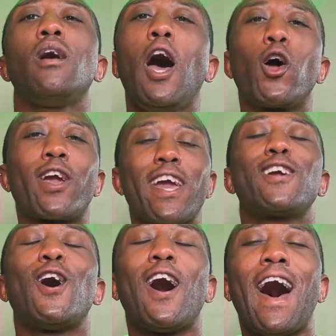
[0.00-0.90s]
Okay,
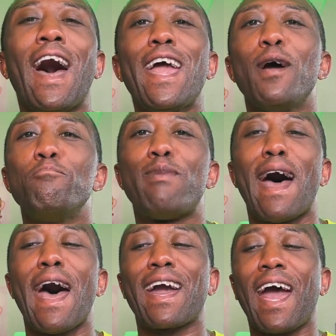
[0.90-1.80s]
y'all, I am
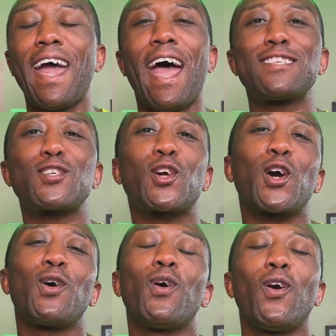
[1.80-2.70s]
back. I had to
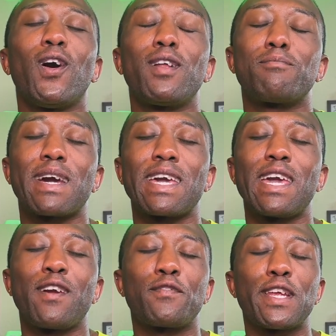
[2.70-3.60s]
go on my
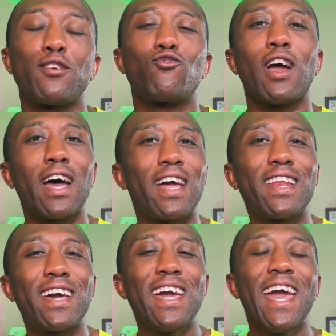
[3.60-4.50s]
evening
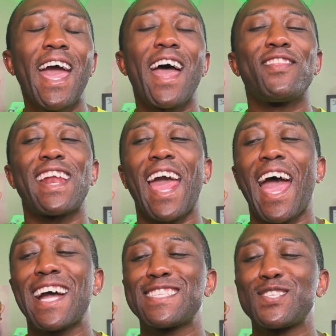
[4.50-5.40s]
run, and then I
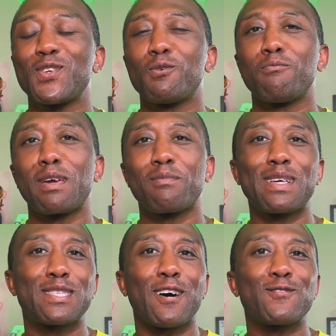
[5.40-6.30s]
had to make
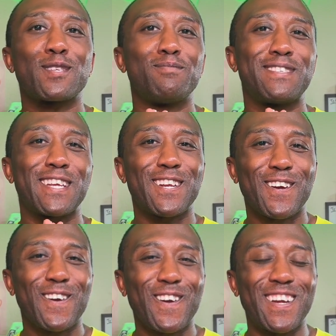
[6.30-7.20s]
myself some
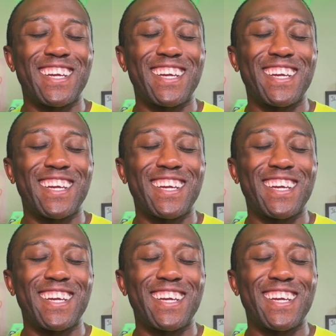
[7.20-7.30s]
dinner.